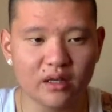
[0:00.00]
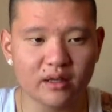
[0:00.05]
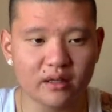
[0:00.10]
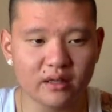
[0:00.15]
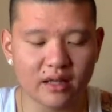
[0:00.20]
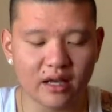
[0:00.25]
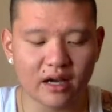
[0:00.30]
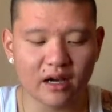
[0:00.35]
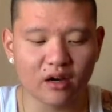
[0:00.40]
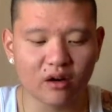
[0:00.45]

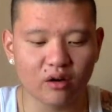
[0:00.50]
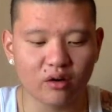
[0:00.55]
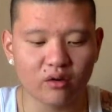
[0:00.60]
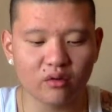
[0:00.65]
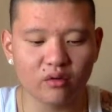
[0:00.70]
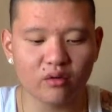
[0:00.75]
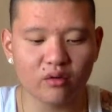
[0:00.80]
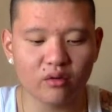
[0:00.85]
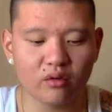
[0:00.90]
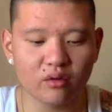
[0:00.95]

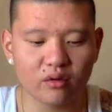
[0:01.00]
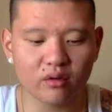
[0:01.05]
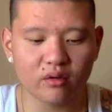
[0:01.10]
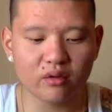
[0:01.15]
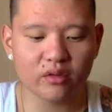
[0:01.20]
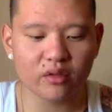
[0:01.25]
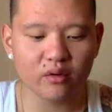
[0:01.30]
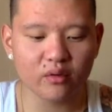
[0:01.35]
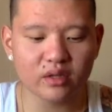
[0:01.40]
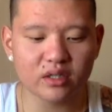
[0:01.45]
Now,
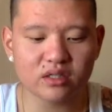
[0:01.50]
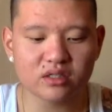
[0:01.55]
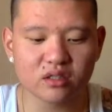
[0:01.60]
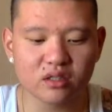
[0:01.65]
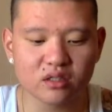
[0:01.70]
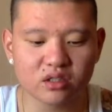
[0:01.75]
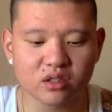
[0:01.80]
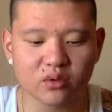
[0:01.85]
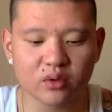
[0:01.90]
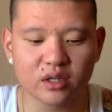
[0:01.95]
the
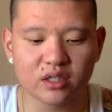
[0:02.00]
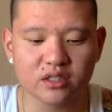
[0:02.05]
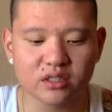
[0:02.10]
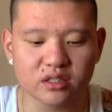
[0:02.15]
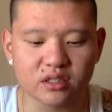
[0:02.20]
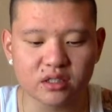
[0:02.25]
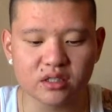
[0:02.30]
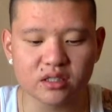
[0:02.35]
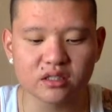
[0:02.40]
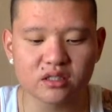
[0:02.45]
research question
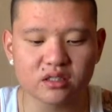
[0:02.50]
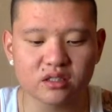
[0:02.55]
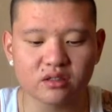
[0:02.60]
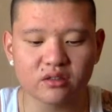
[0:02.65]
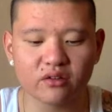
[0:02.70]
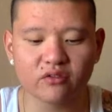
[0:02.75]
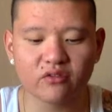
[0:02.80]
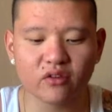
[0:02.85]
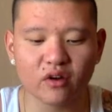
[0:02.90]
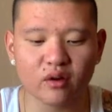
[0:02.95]
is
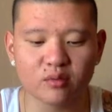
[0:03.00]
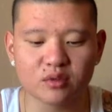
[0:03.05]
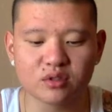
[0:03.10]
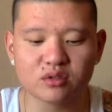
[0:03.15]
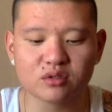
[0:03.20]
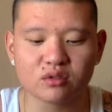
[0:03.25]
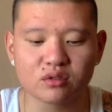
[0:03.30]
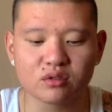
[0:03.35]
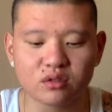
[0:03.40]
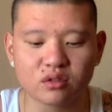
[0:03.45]

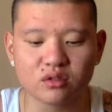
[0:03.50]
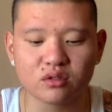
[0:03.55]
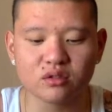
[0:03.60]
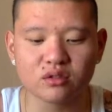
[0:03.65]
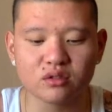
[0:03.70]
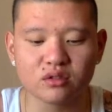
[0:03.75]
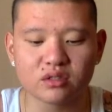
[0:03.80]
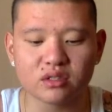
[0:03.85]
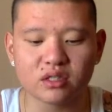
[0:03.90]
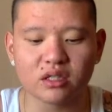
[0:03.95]

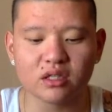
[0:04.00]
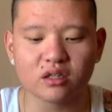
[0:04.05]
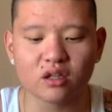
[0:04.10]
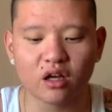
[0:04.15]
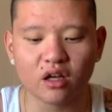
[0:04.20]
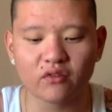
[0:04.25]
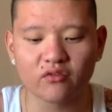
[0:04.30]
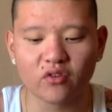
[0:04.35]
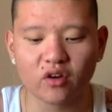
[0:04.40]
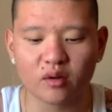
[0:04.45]
pharmaceuticals and
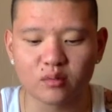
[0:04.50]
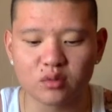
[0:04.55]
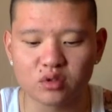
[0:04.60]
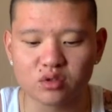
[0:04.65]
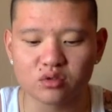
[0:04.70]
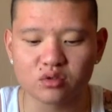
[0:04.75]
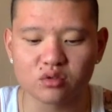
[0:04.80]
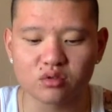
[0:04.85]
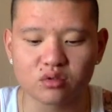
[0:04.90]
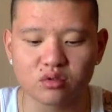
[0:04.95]

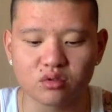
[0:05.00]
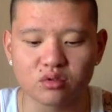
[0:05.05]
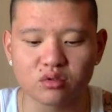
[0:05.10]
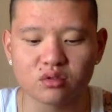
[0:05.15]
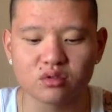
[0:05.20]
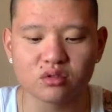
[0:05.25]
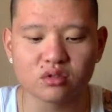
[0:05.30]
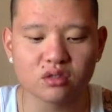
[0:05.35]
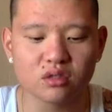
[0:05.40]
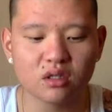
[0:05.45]

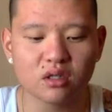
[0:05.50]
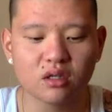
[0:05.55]
non-pharmaceuticals